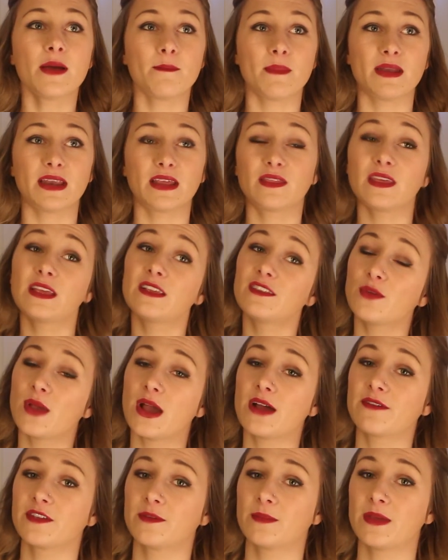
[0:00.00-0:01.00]
many things you
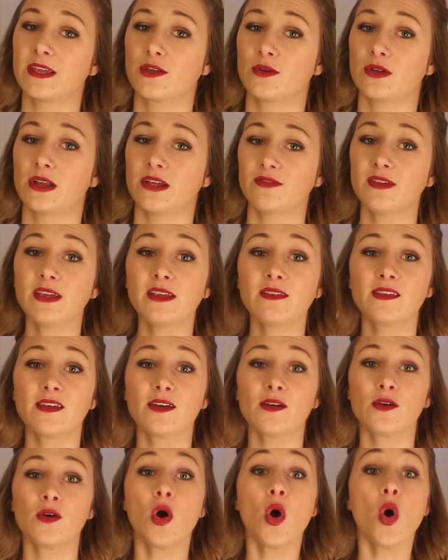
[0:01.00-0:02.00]
have that make your life
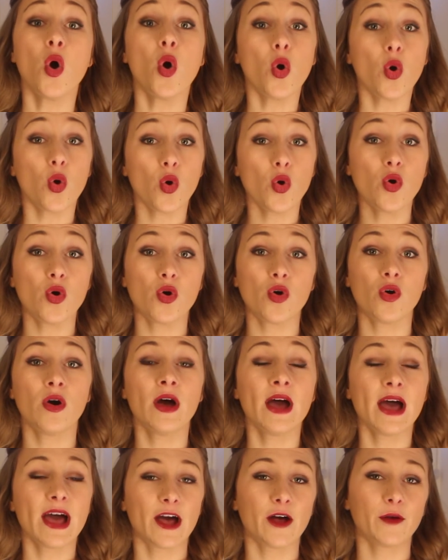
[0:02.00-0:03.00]
easier,
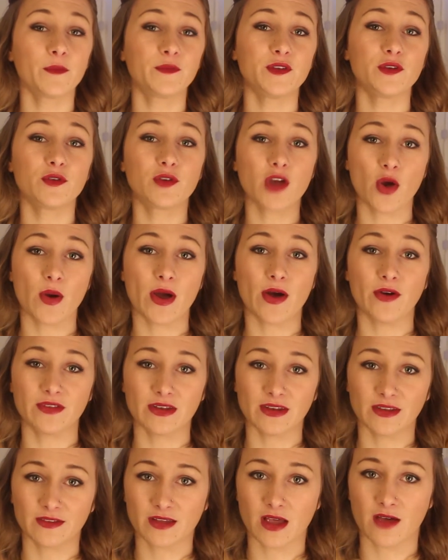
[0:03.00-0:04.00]
or helps you go out
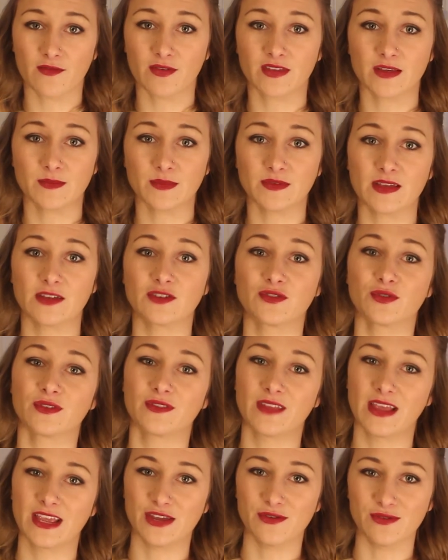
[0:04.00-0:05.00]
and discover some
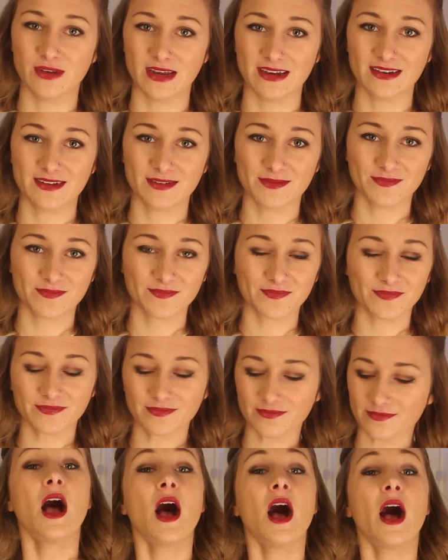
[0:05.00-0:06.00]
essentials that you need.
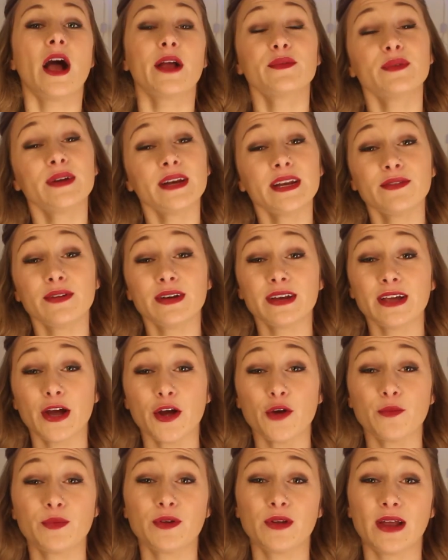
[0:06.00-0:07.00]
I really
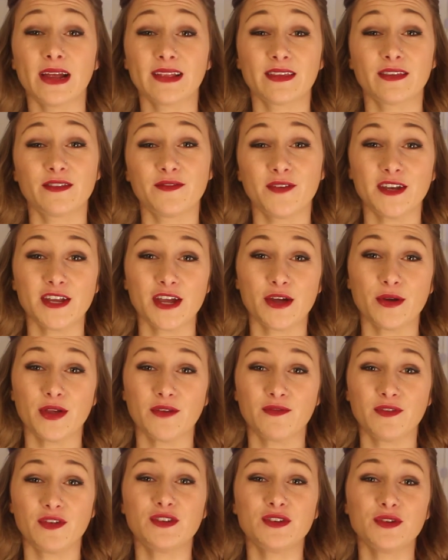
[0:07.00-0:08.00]
hope you like this video.
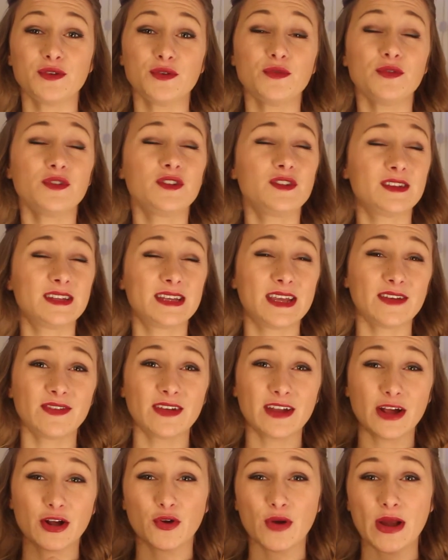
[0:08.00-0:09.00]
If you do, give
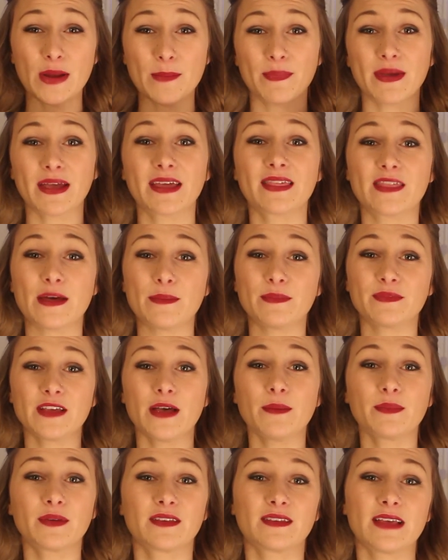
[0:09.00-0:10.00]
it a great big thumbs
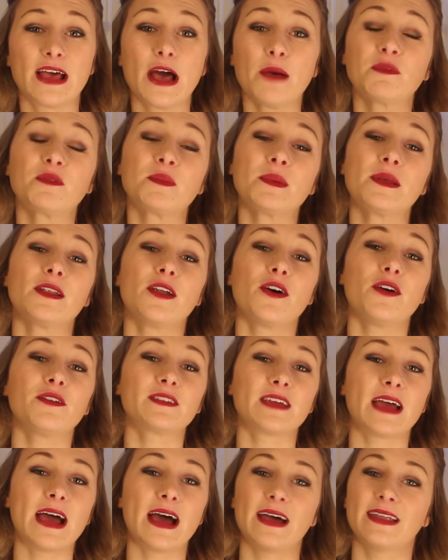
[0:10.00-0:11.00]
up because it helps me a
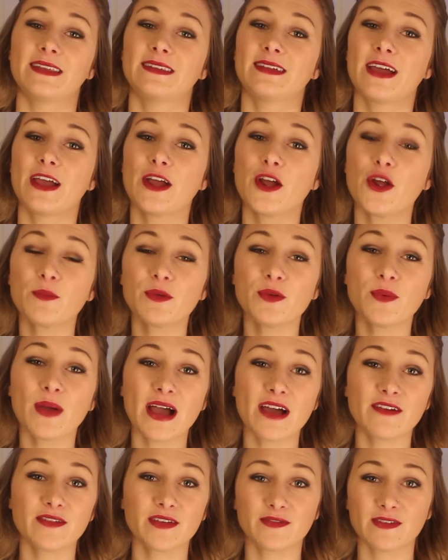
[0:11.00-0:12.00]
lot, and I hope you
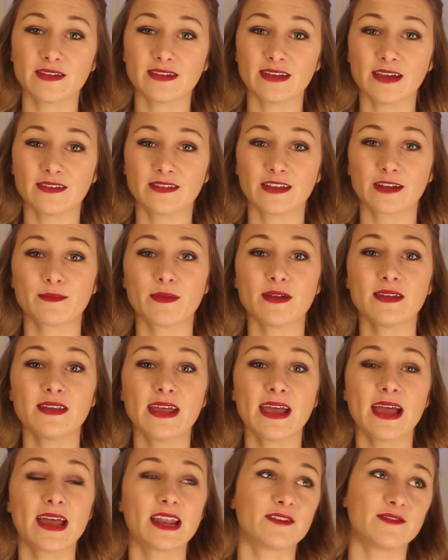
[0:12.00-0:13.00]
have a fantastic
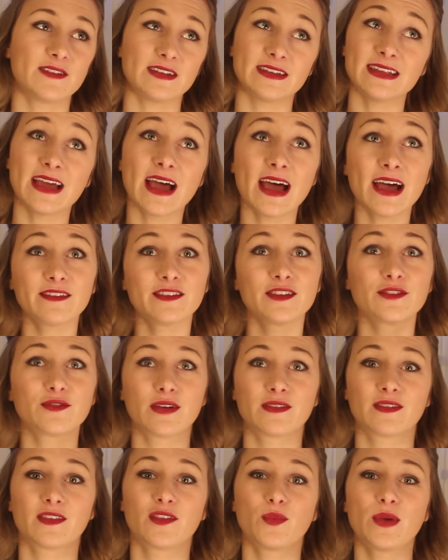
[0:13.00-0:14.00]
Monday and a fantastic
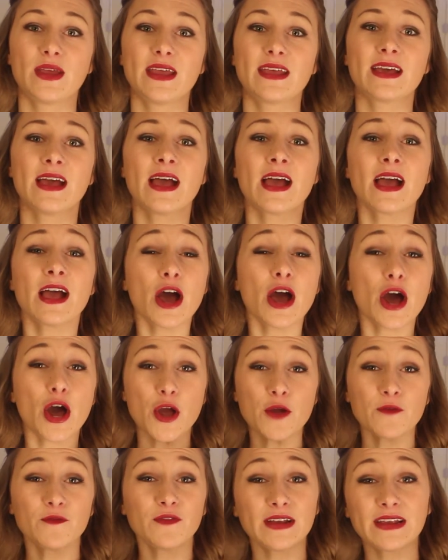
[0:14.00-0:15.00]
rest of the week.
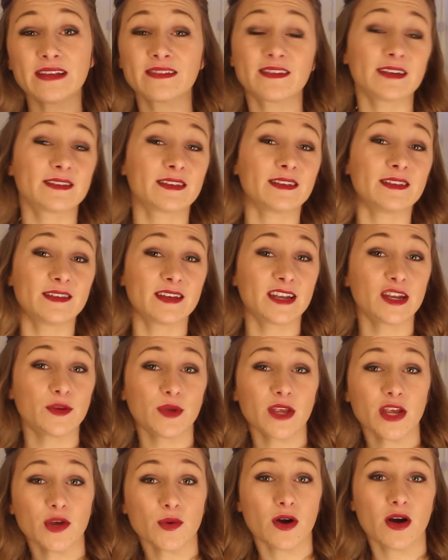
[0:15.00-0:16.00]
Hopefully it's nice and sunny
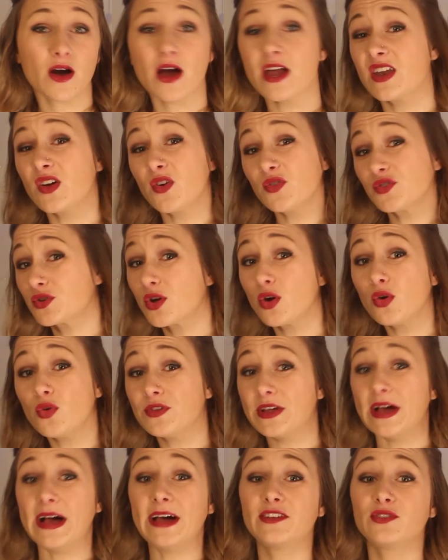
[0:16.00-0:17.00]
where you are and not
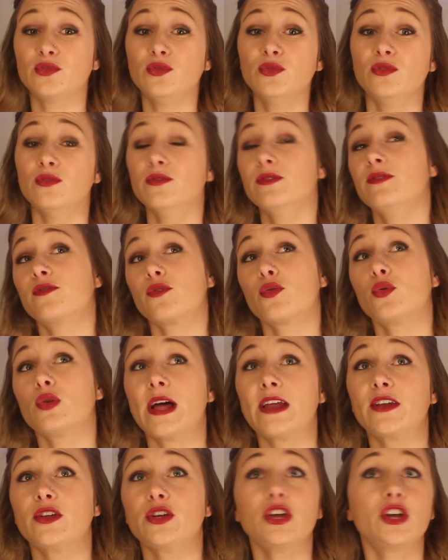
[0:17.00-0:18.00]
cold at all. For all
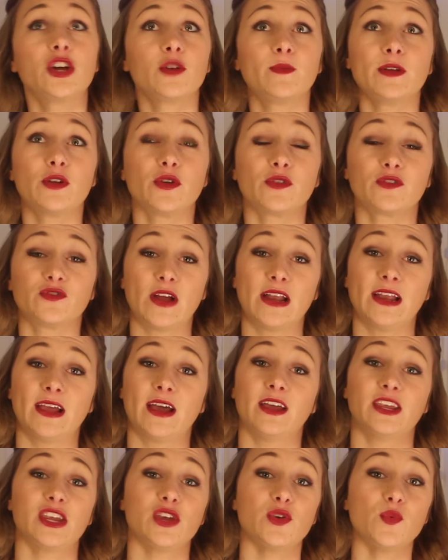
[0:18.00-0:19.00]
I know, you could be in
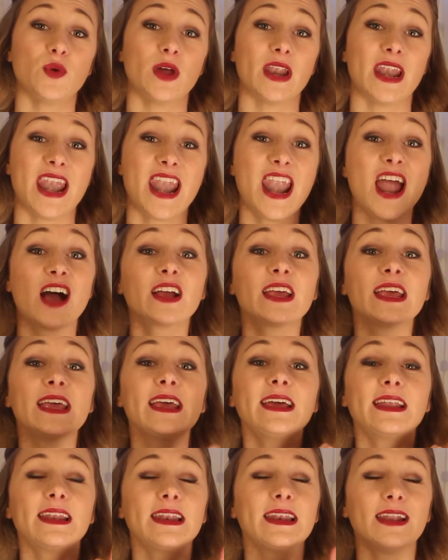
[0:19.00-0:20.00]
Australia, you
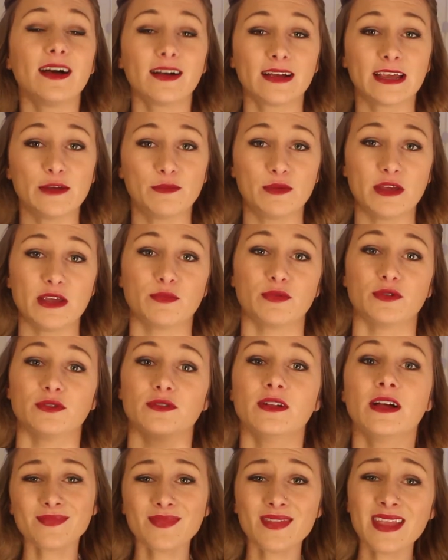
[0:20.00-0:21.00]
lucky
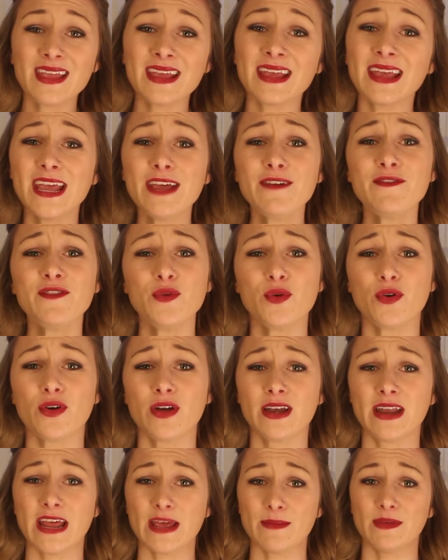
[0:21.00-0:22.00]
people. If you are
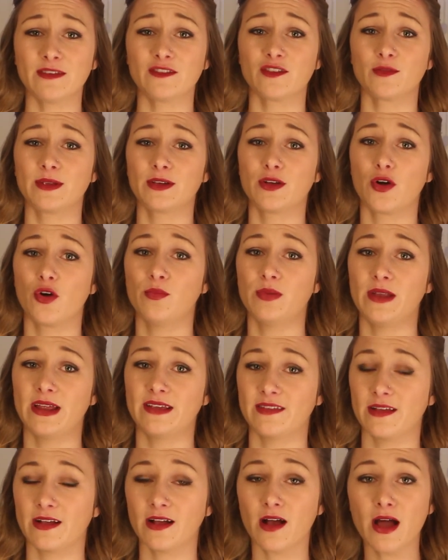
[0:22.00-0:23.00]
in a miserably cold
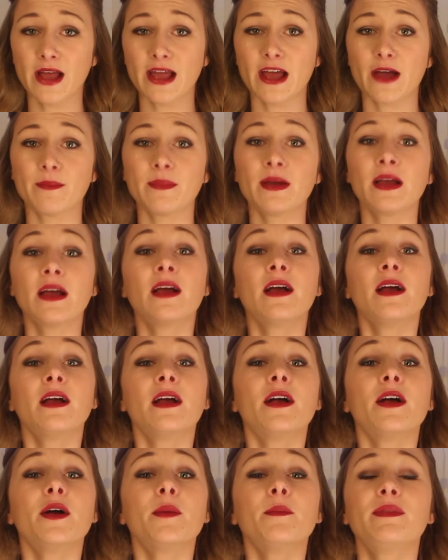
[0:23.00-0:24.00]
place like I am,
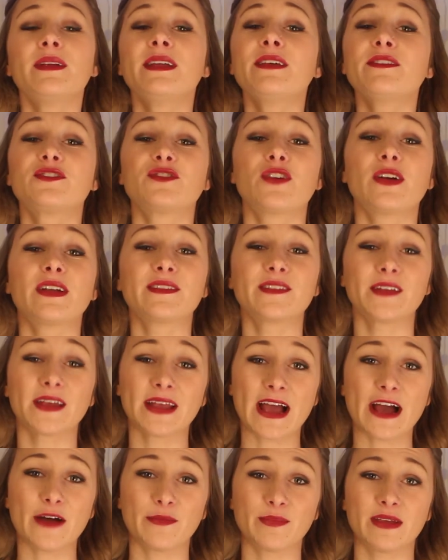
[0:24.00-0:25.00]
please try and stay
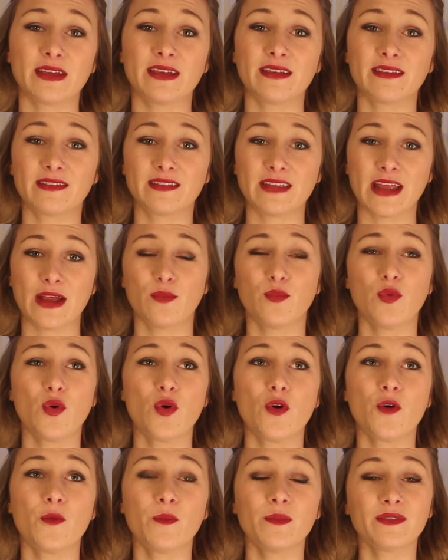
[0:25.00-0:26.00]
happy, stay
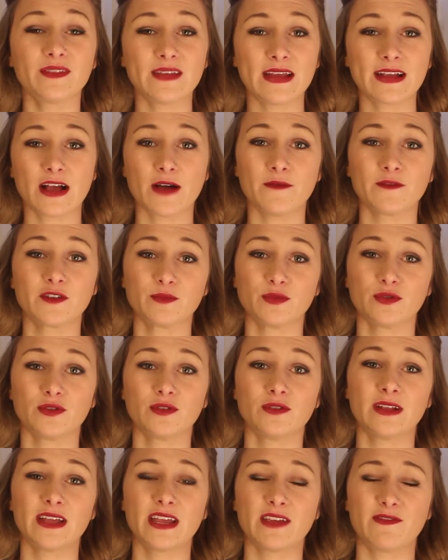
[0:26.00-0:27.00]
warm, stay
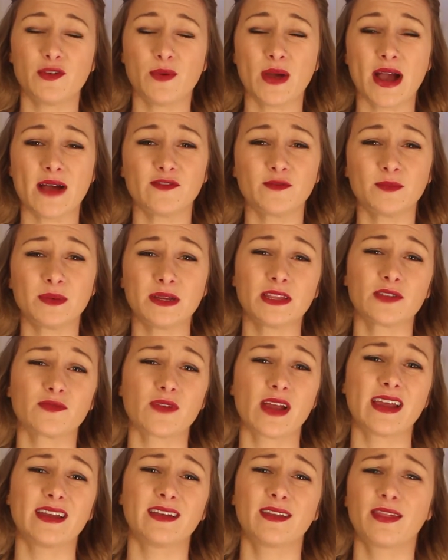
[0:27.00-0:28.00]
comfortable. If you have to be in the
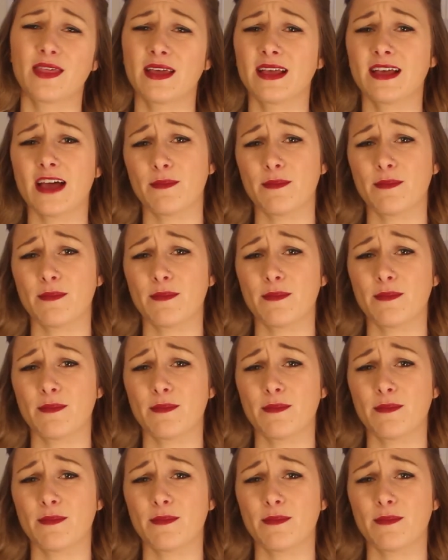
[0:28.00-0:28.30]
rain, think